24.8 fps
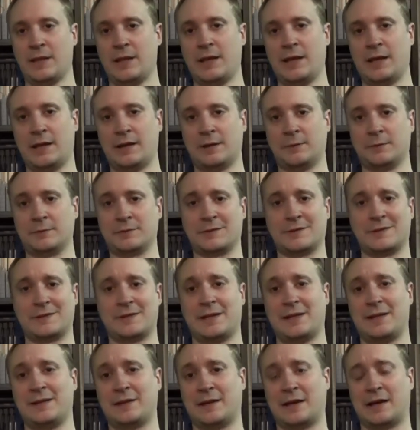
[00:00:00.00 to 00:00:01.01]
and I will
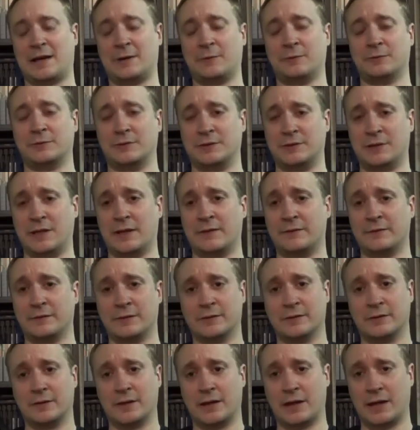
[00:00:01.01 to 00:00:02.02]
say that I will
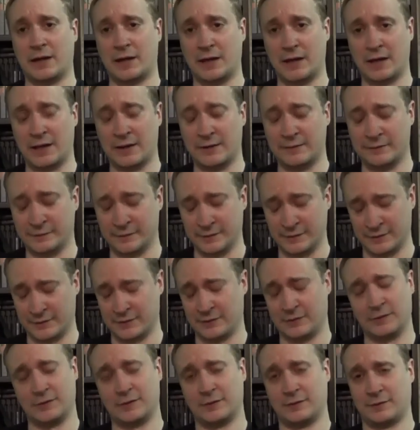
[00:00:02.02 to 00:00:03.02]
never
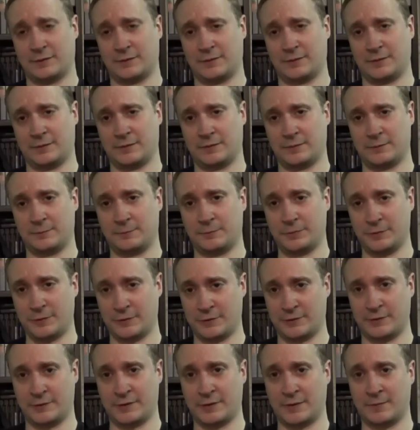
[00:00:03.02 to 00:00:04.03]
ever
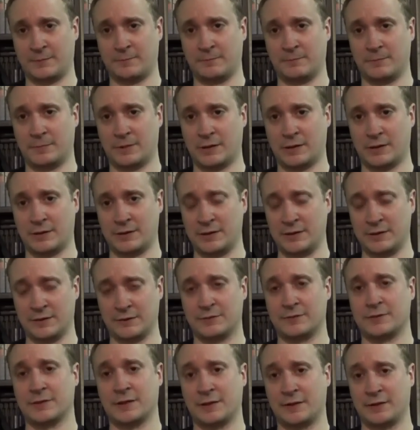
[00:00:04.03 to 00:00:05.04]
pre-order them on
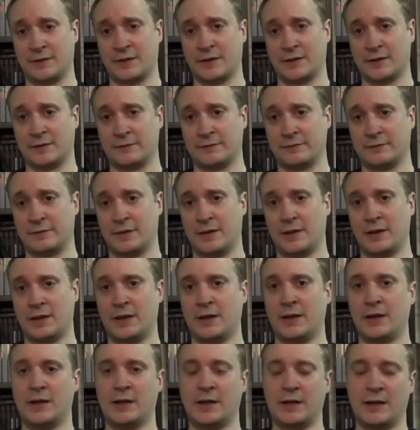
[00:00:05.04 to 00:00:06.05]
either site again.
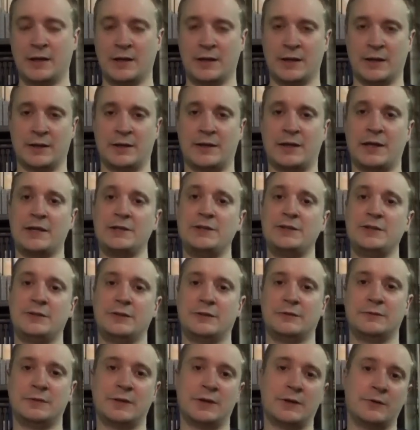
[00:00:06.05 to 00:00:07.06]
In case you
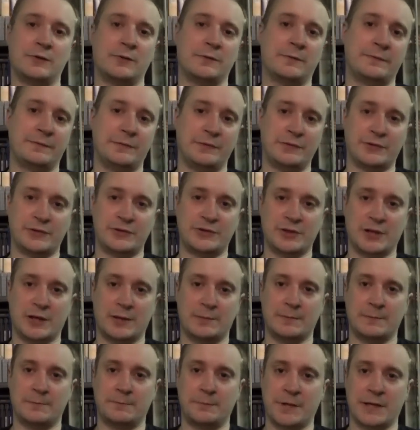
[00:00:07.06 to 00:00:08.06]
don't know, Future
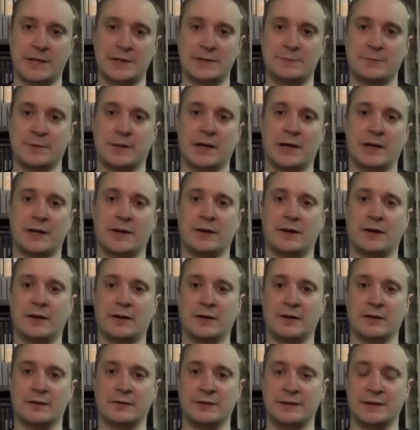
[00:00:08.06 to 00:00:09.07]
Shop and Best Buy
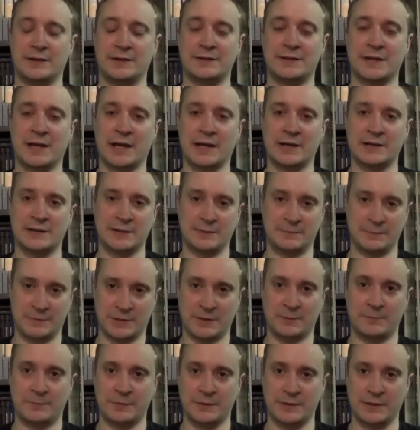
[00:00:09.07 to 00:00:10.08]
are the exact same
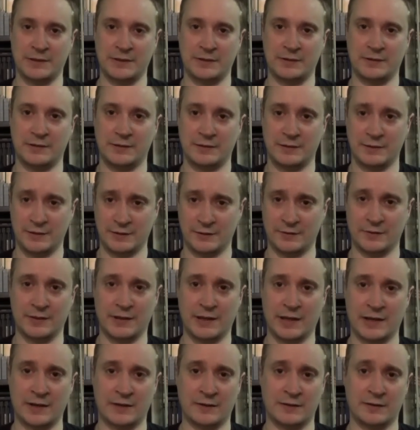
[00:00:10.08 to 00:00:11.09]
company here in
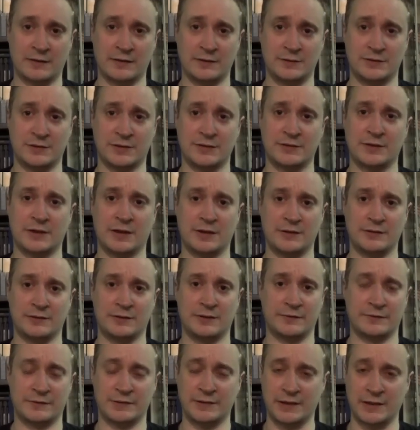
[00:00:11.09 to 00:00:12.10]
Canada, just under
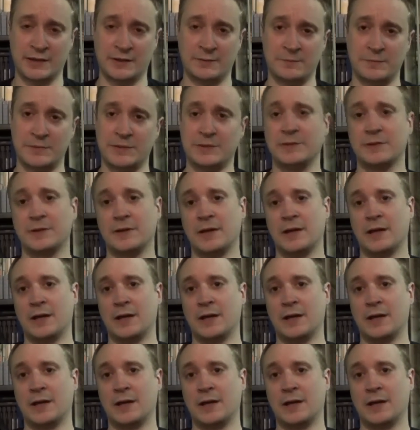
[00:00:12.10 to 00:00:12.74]
different names.